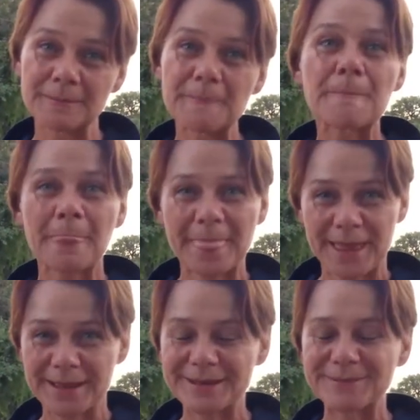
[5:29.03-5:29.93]

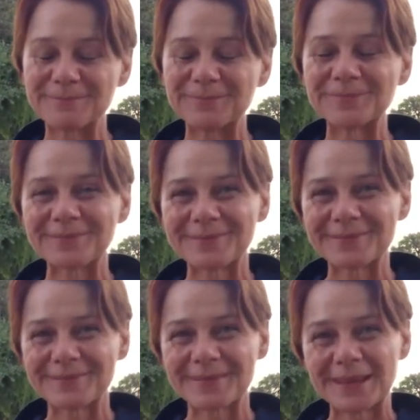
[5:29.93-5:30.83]
Okay, so
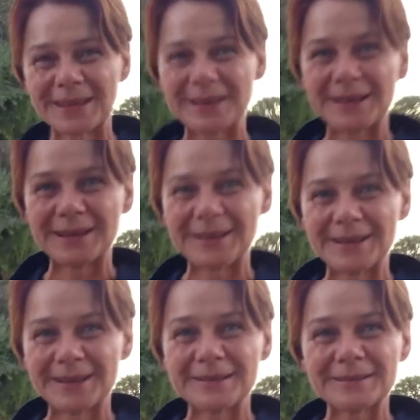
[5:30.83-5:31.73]
the
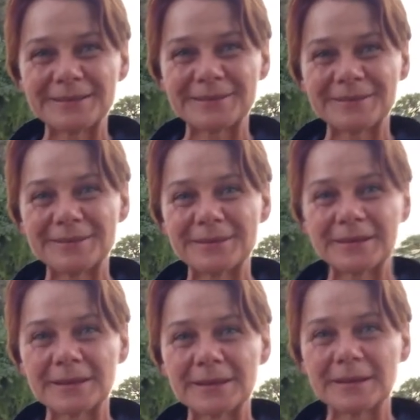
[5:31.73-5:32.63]
sky's the limit
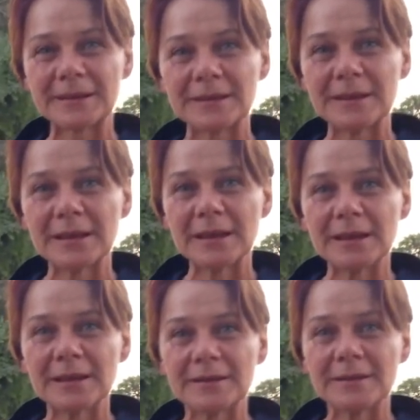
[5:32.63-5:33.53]
what you can do with
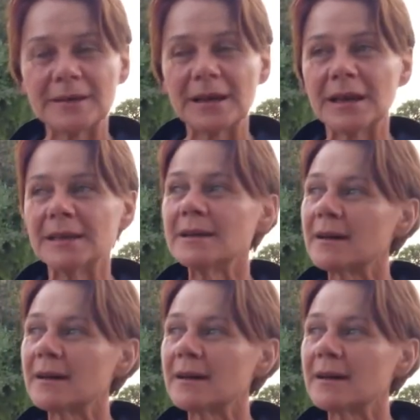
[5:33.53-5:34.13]
barcoding.